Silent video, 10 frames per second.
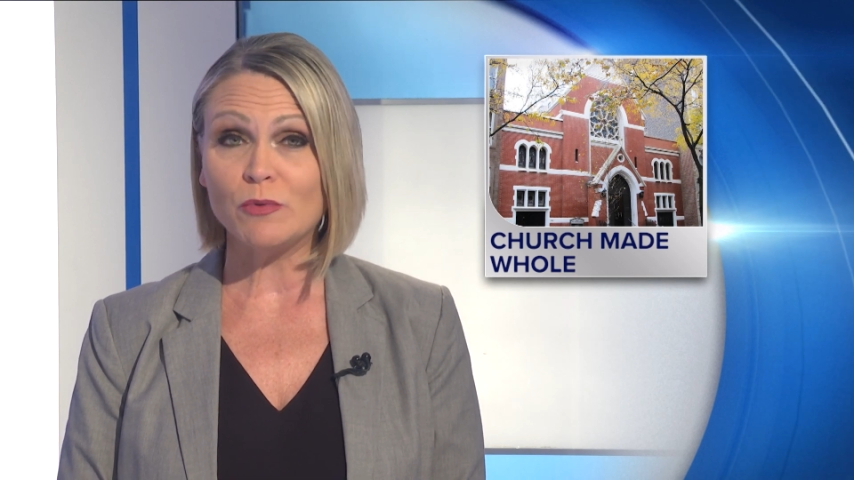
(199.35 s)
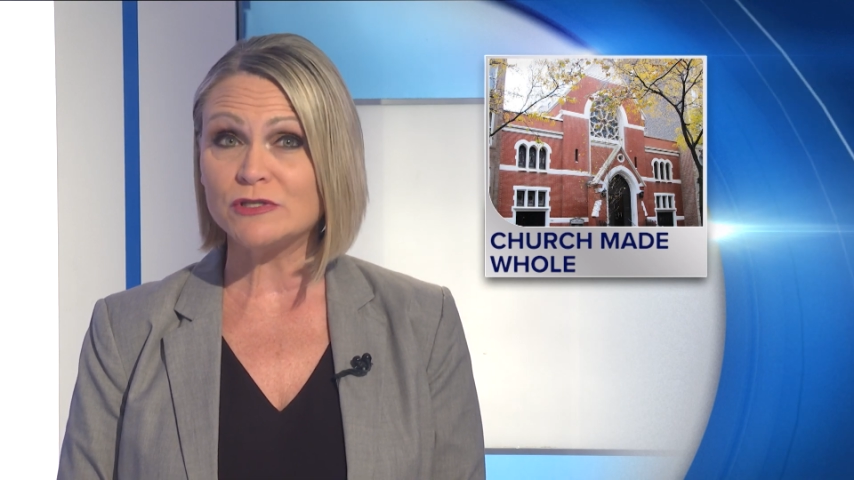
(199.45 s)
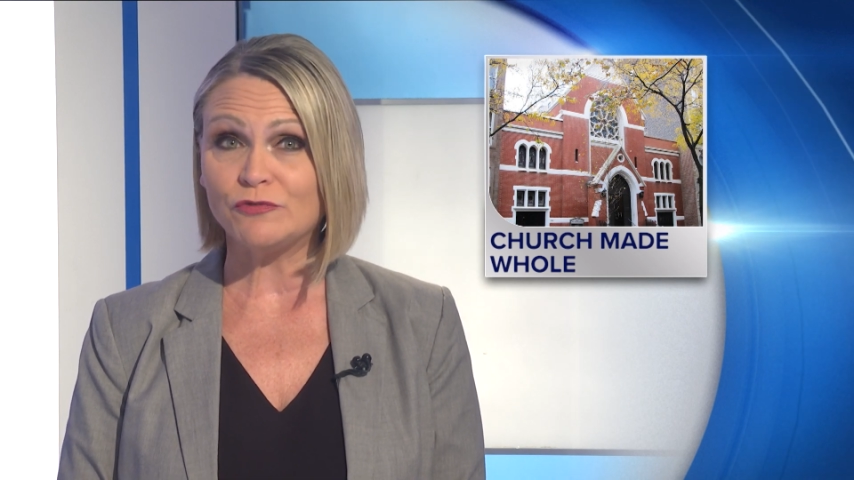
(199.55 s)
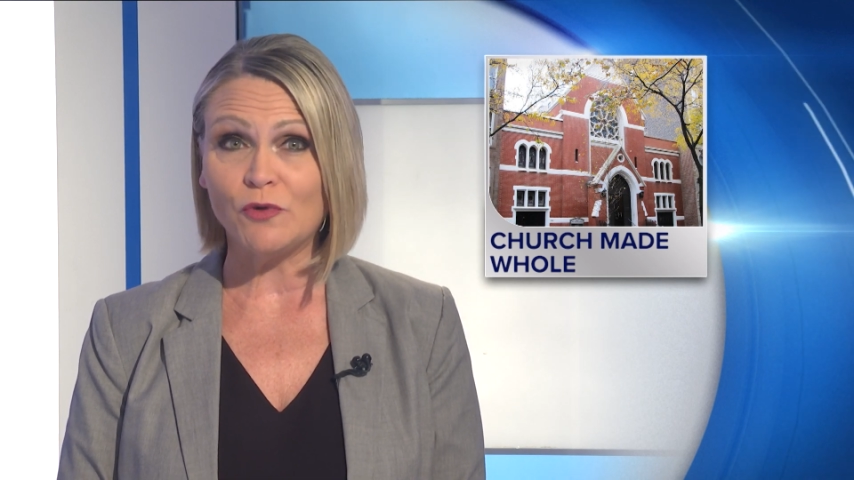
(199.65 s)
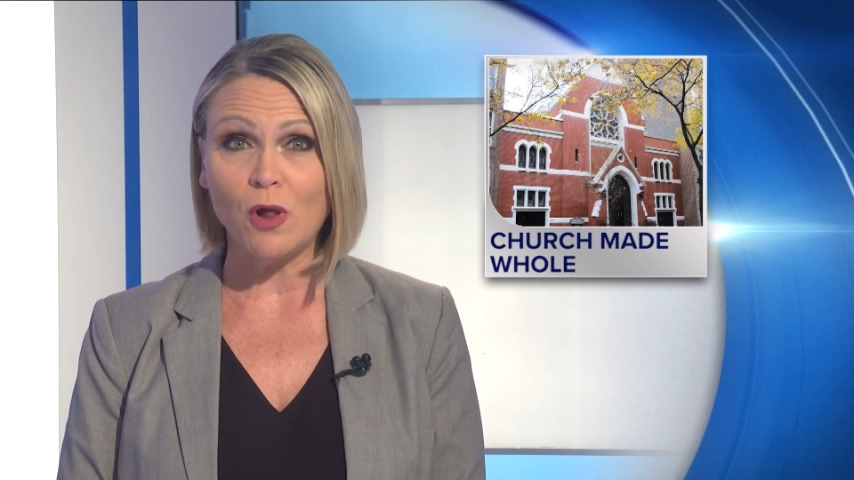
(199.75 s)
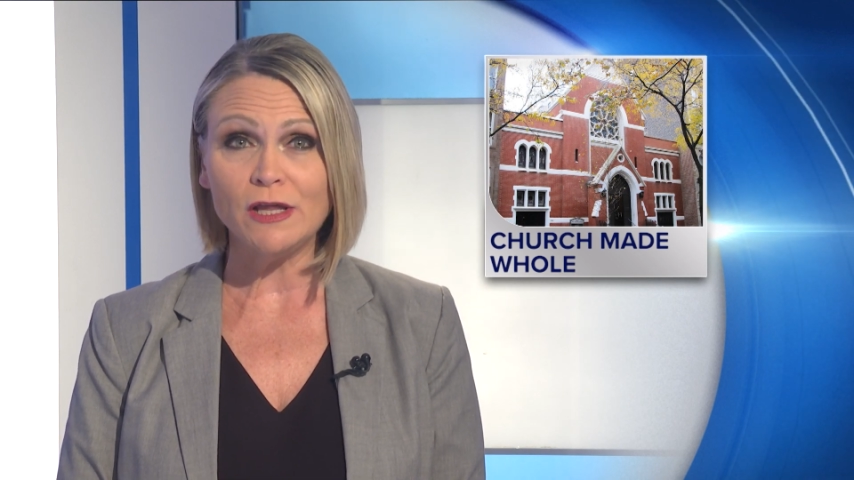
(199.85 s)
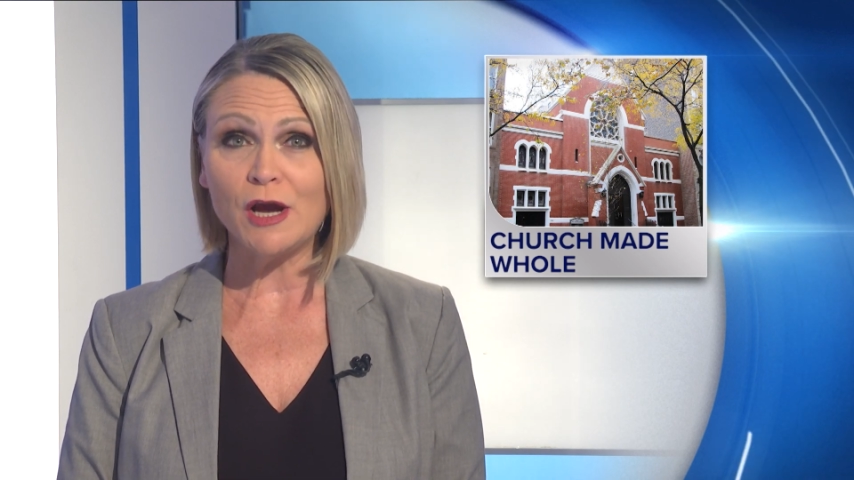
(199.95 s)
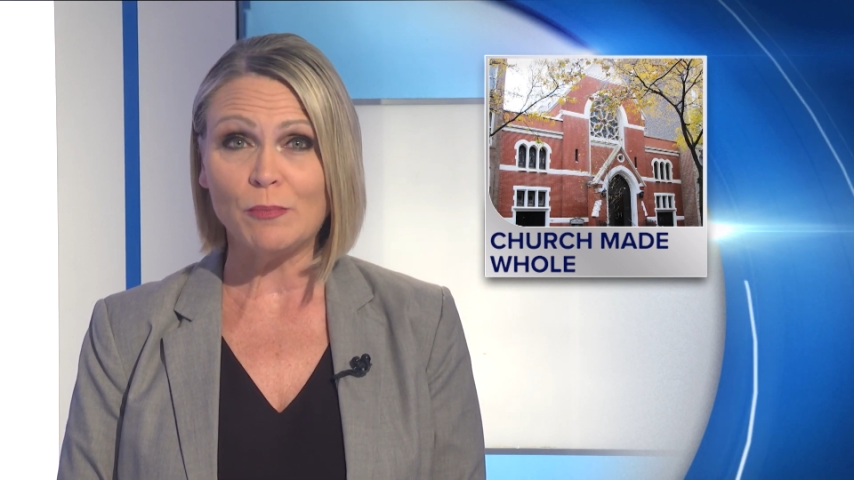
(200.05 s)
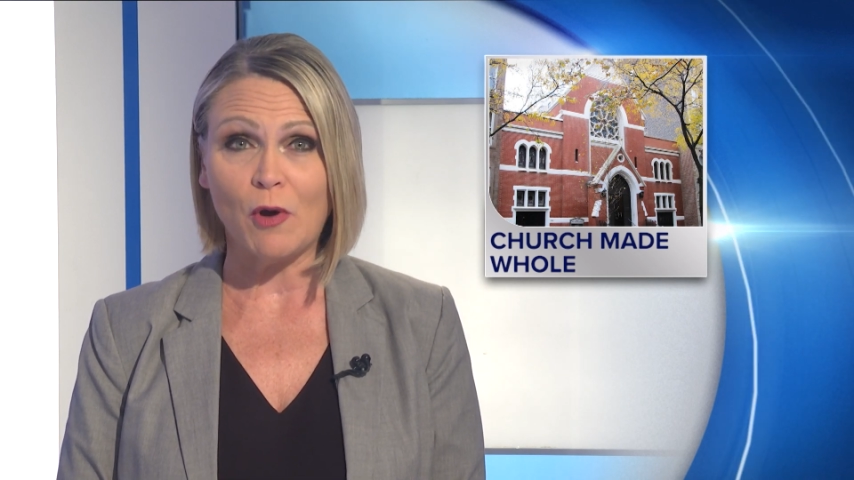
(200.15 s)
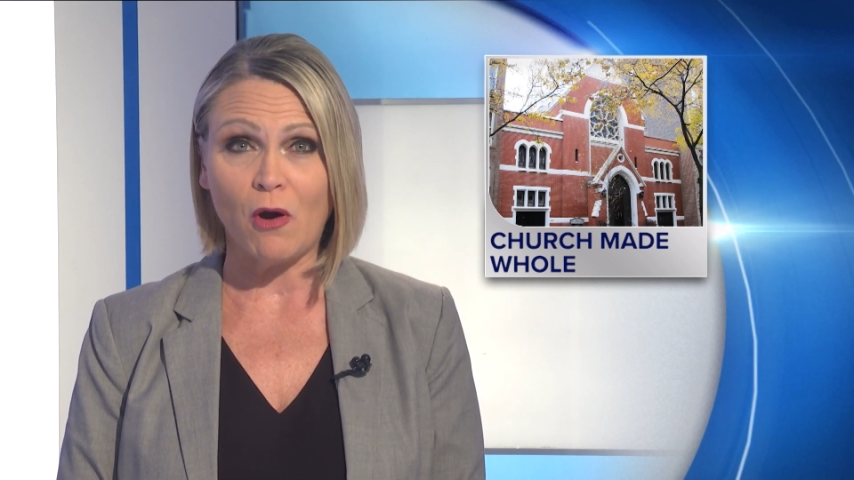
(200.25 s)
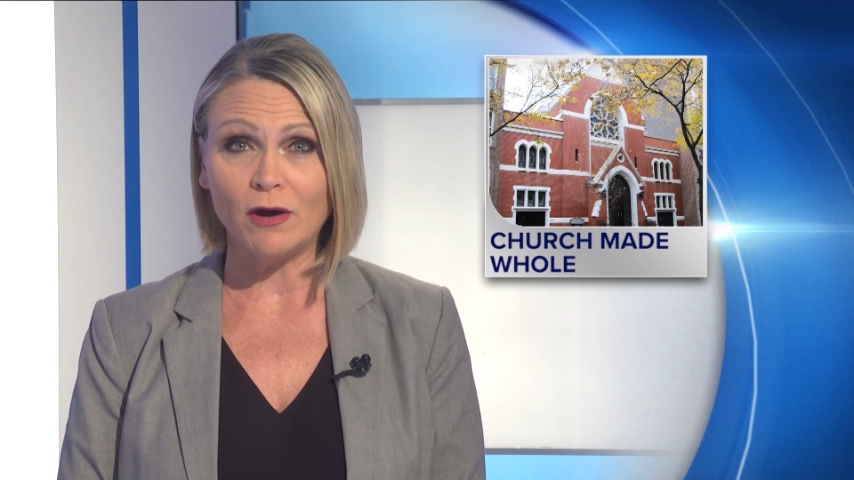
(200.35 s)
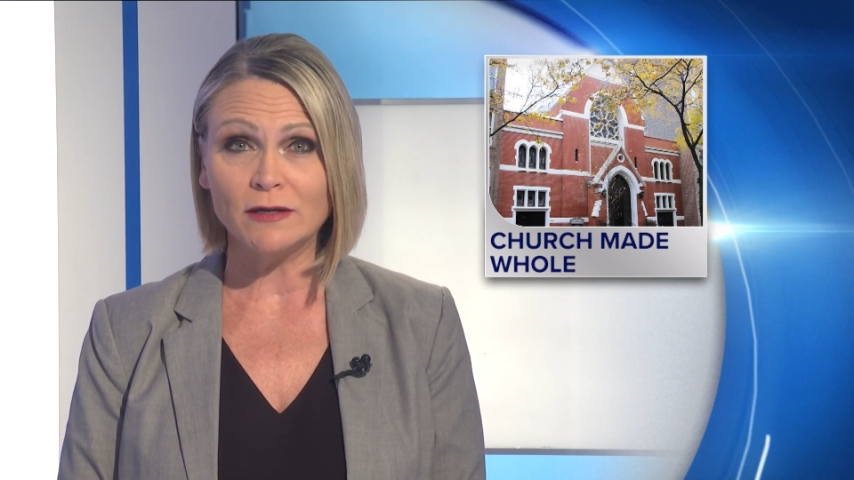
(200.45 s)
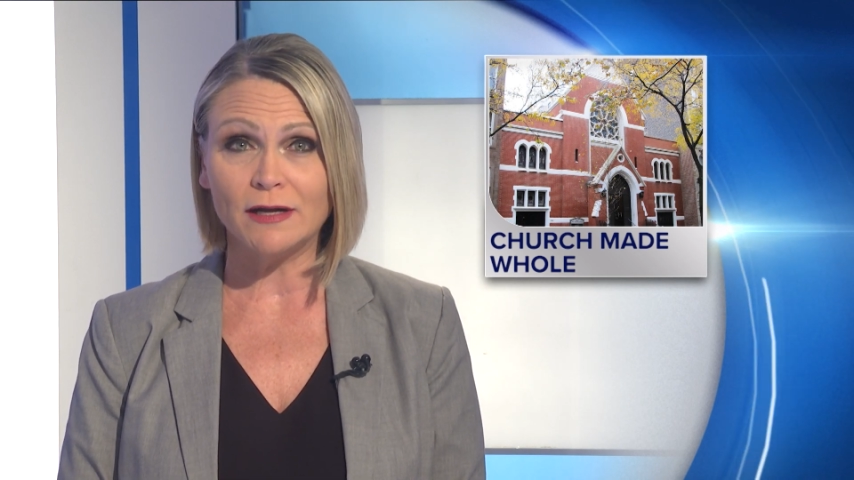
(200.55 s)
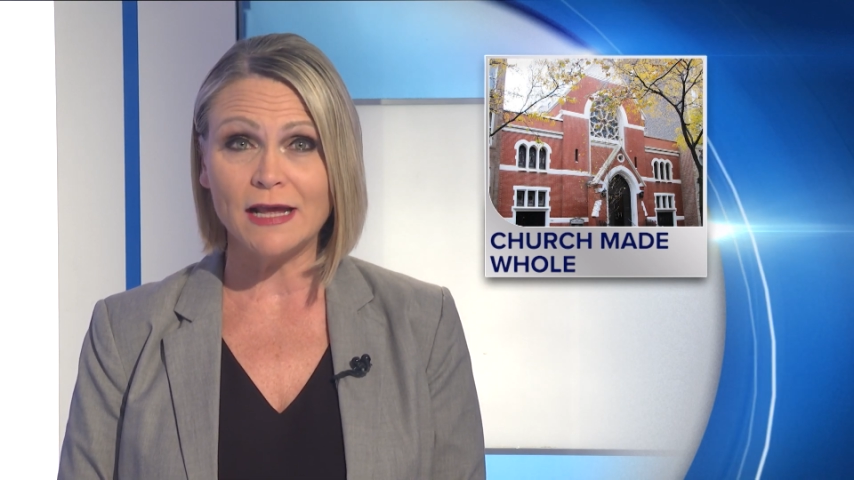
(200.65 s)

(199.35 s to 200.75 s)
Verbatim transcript: was falling apart